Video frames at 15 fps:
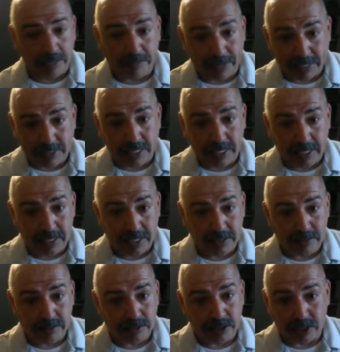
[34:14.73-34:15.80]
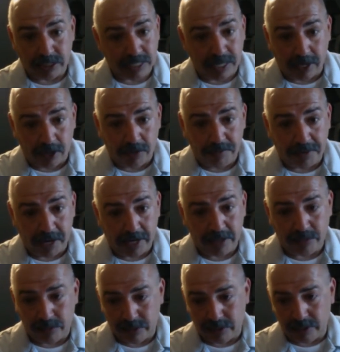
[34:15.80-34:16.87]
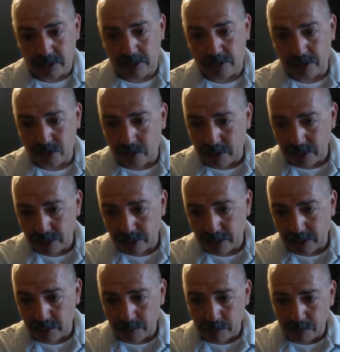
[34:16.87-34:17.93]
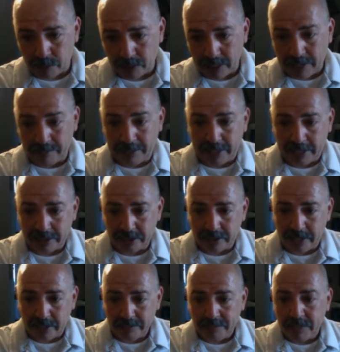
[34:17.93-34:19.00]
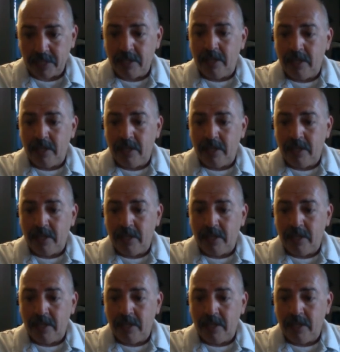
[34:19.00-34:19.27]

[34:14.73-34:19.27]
And if I didn't, just clarify it with another question. I'll be more than happy to answer that.